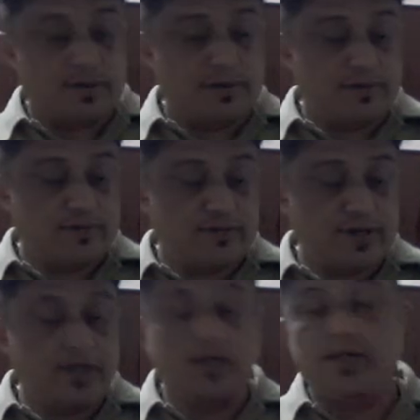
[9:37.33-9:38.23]

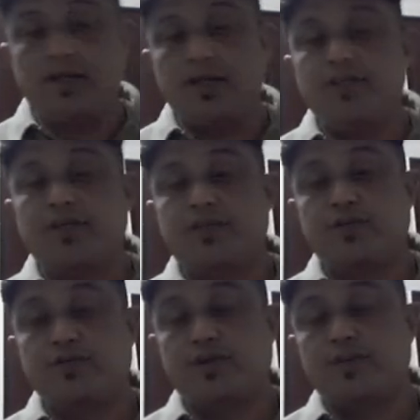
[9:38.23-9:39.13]
finally landed to
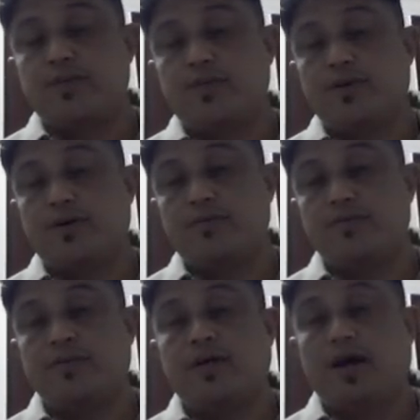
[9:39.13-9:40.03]
some of
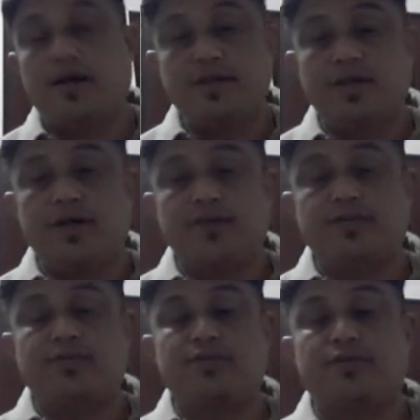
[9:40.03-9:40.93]
the
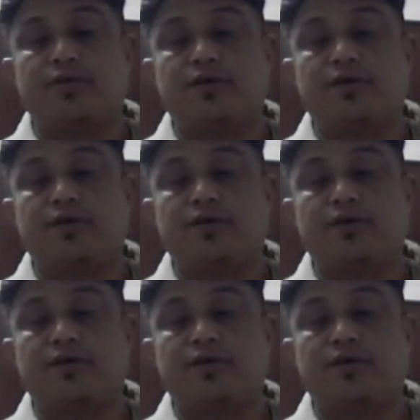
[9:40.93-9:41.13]
ideas,